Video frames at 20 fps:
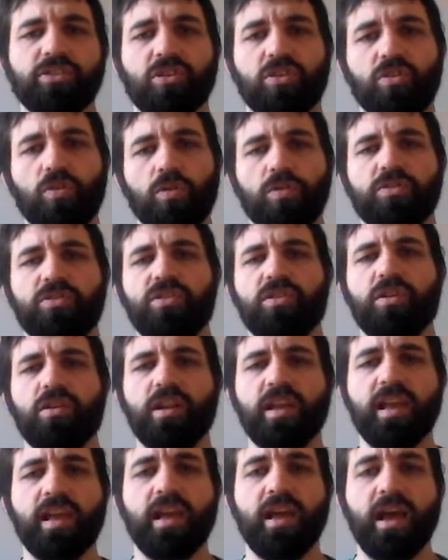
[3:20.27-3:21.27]
Dortmus
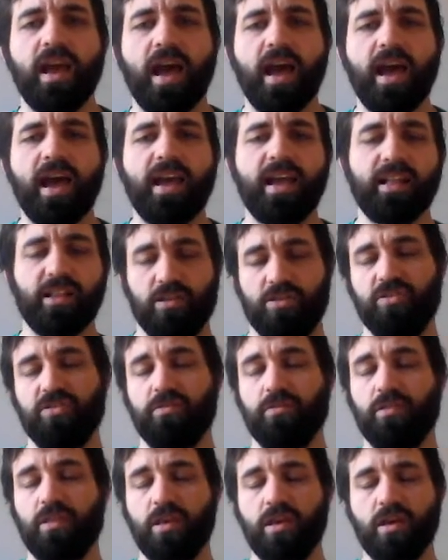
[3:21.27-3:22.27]
Unity, it's
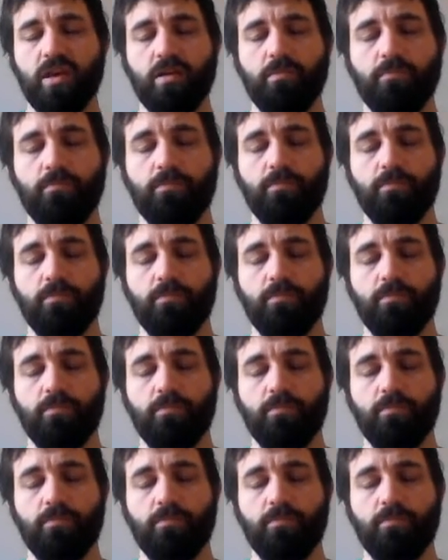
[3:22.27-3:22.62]
the